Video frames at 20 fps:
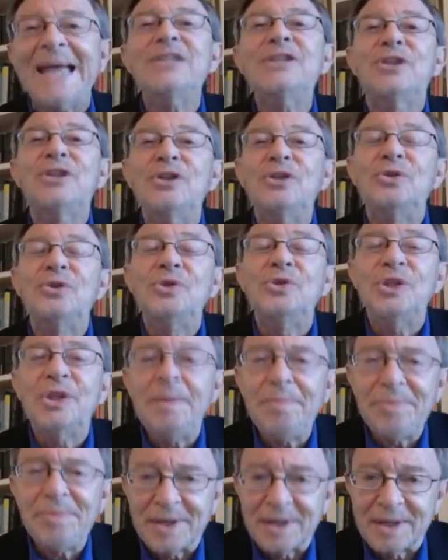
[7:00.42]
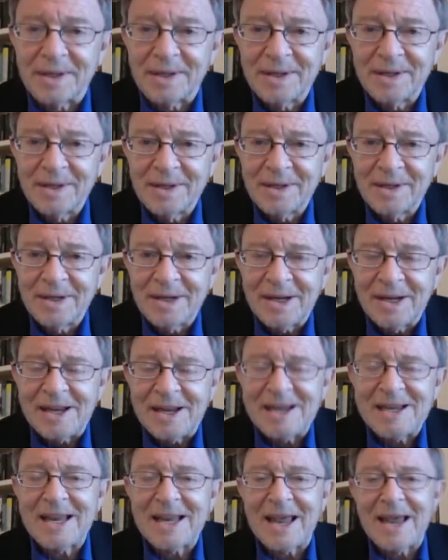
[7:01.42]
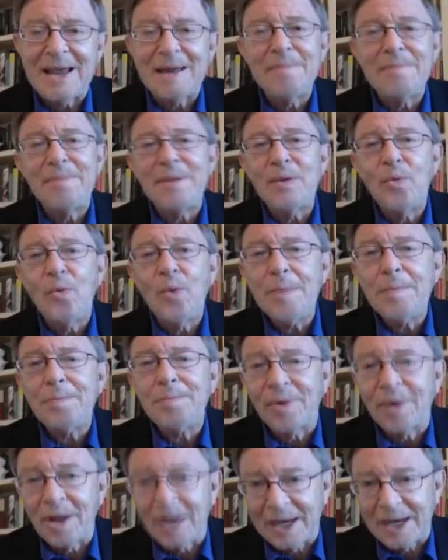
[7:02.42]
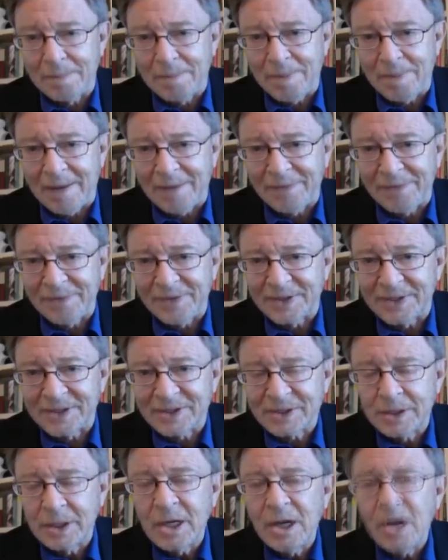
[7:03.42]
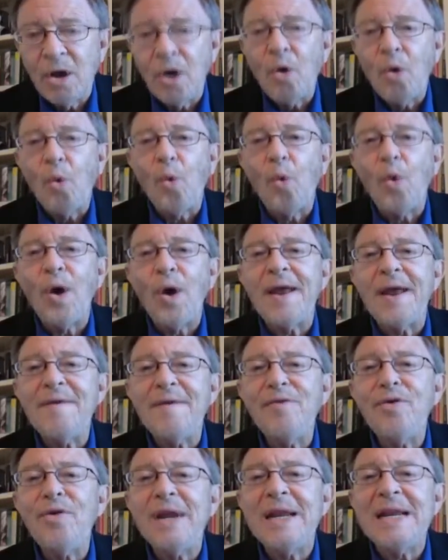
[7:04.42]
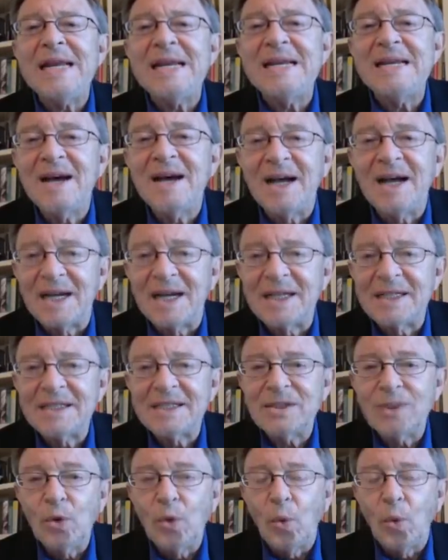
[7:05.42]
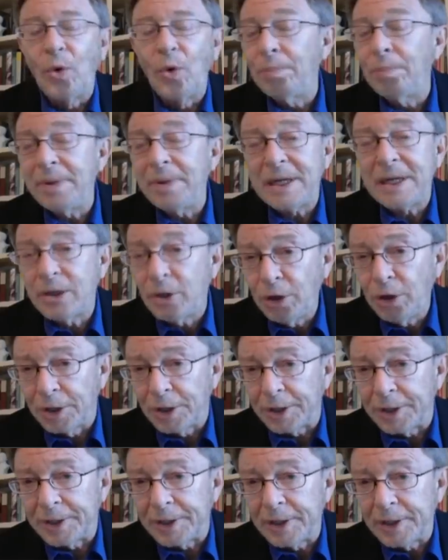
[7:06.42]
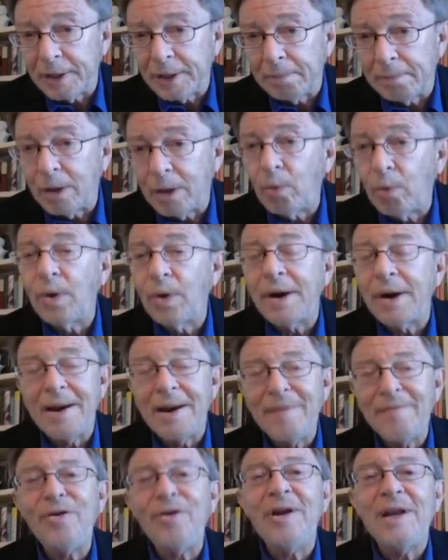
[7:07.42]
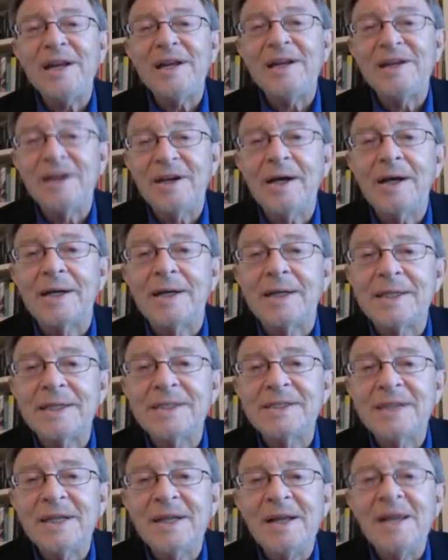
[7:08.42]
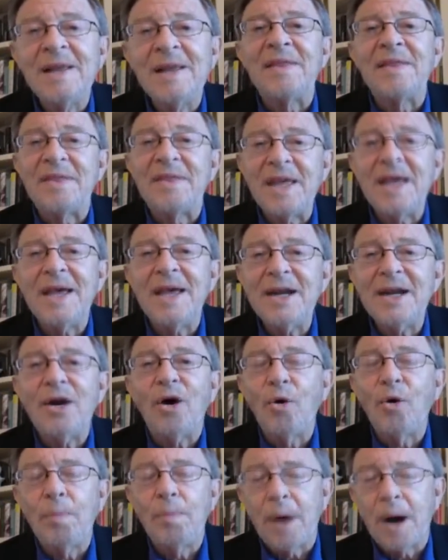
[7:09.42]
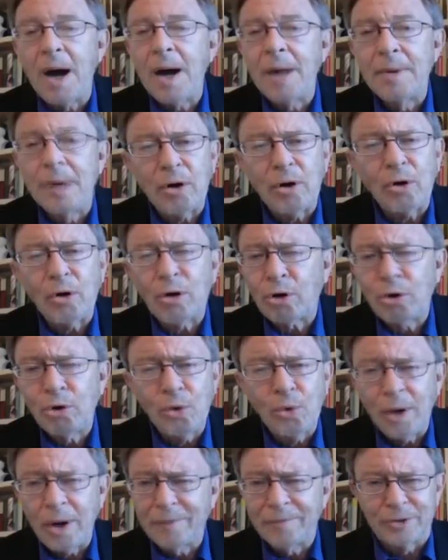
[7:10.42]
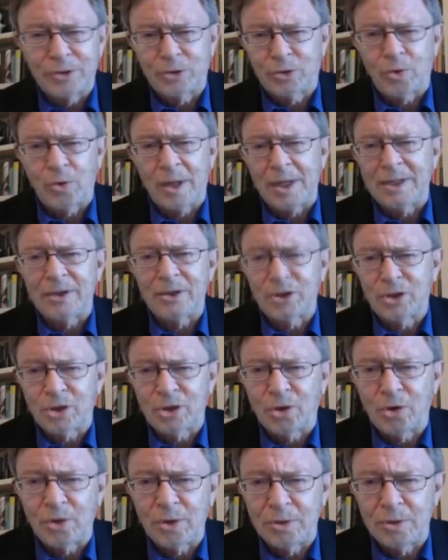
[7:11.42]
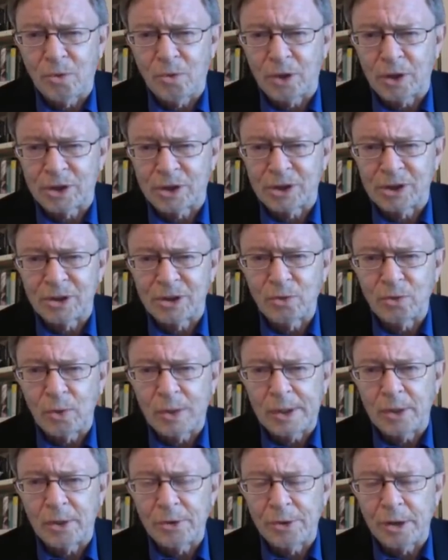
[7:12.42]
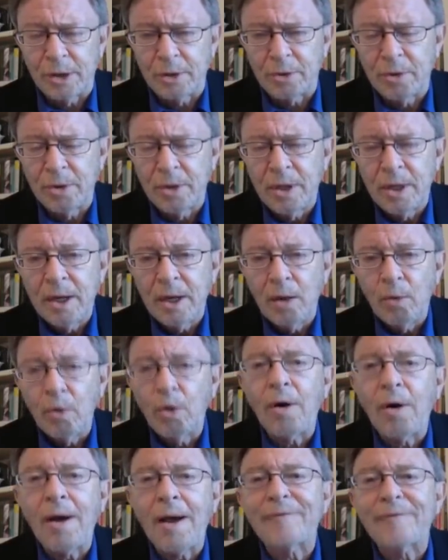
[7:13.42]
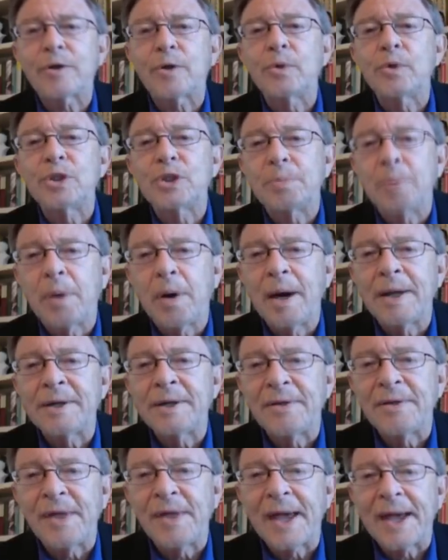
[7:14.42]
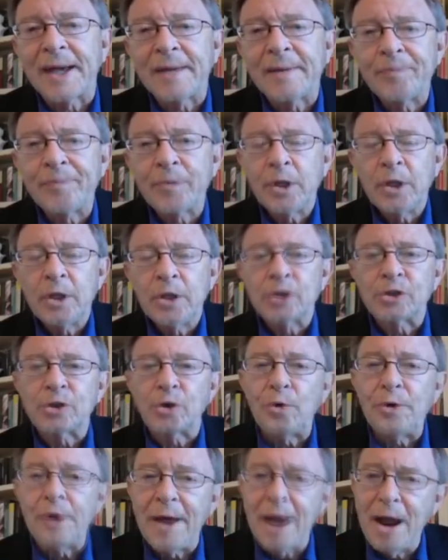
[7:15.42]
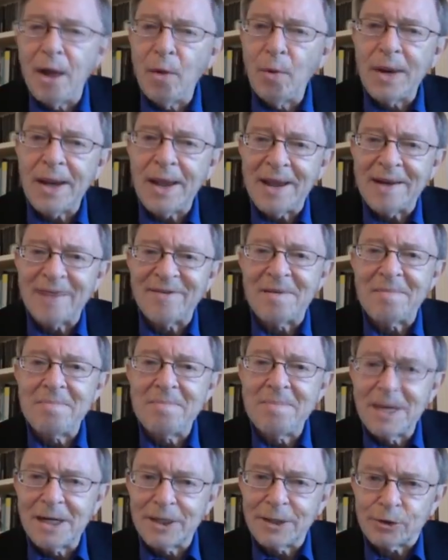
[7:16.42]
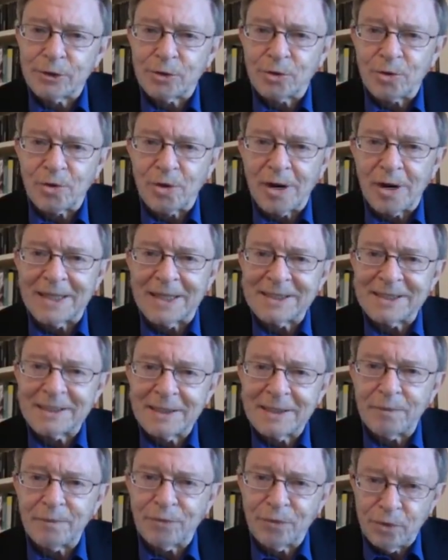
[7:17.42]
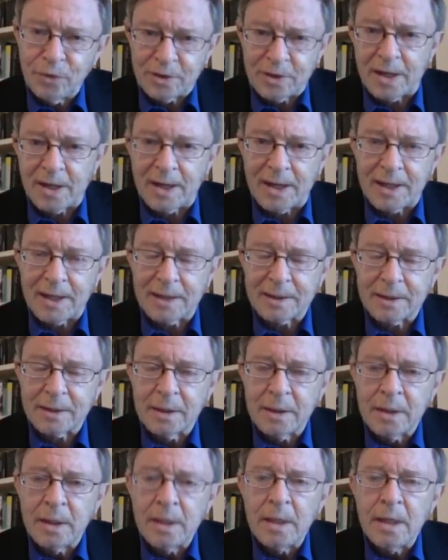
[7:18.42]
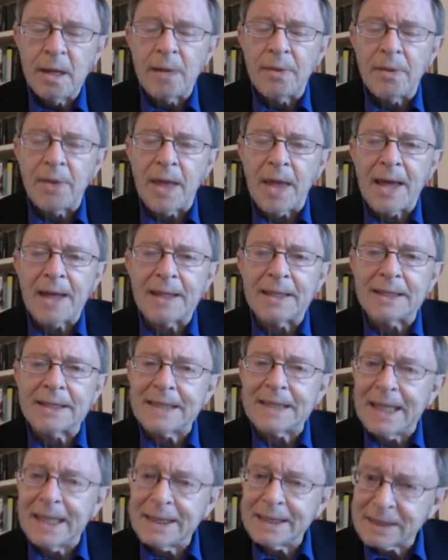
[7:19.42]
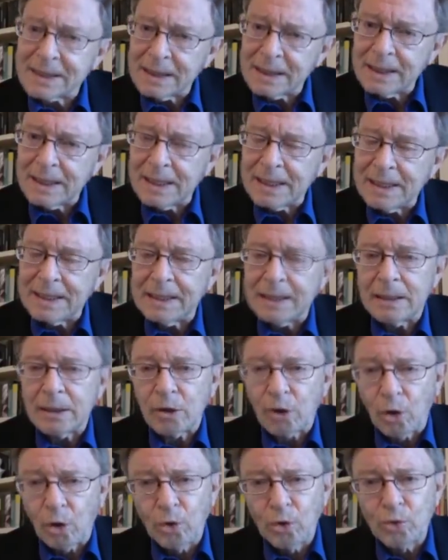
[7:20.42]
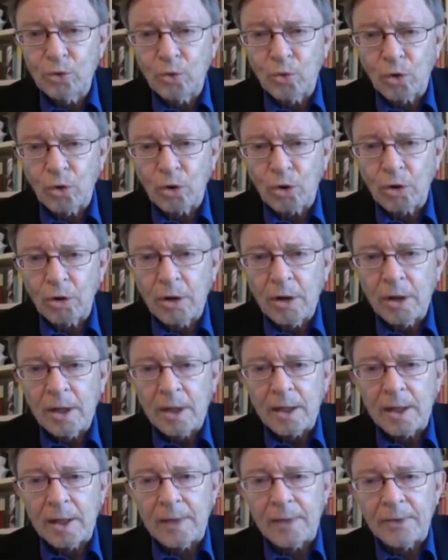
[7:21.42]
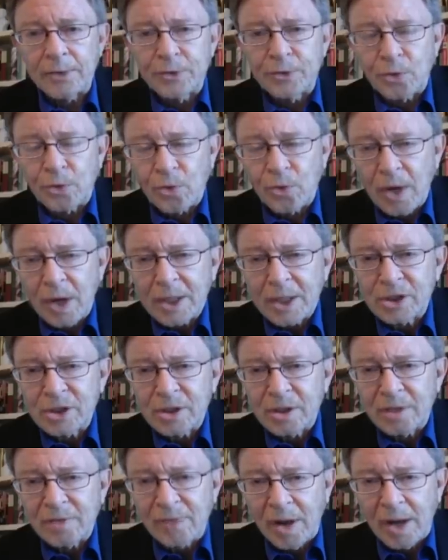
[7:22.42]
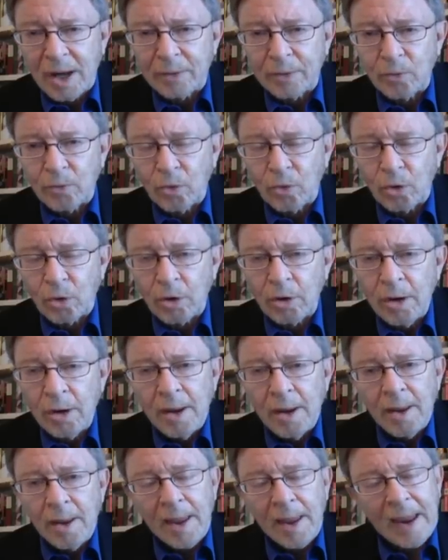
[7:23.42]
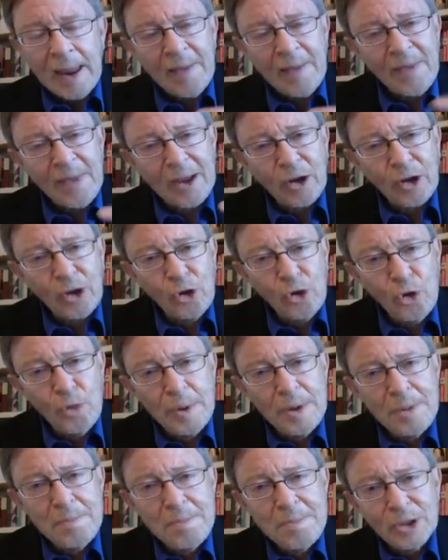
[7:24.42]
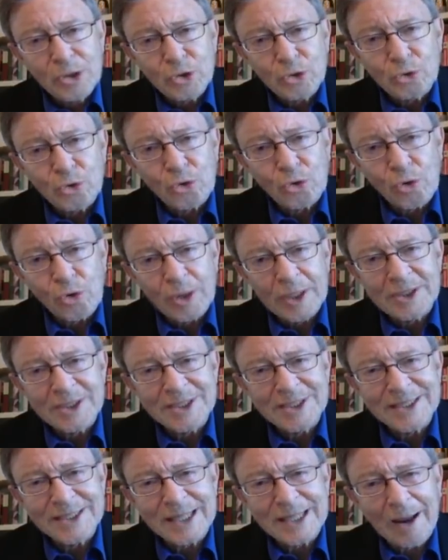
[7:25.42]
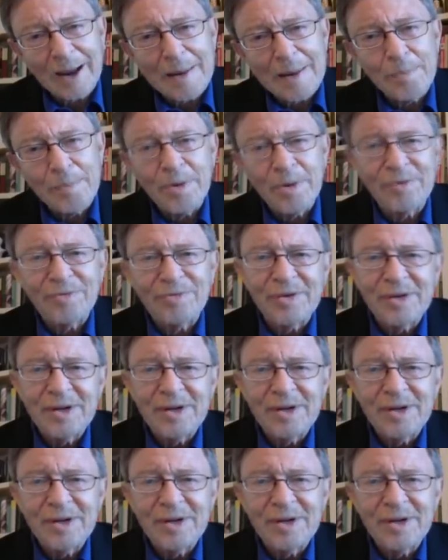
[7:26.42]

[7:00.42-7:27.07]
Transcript: to do something. He can't be wimp-like about this. Whatever he does won't be good. But whatever he does, then Obama or whoever's running the show in Washington, we don't know, will have to respond to that. So now we have a militarized tit-for-tat that is escalating the Cold War in the direction of hot war, and the Cuban Missile Crisis type of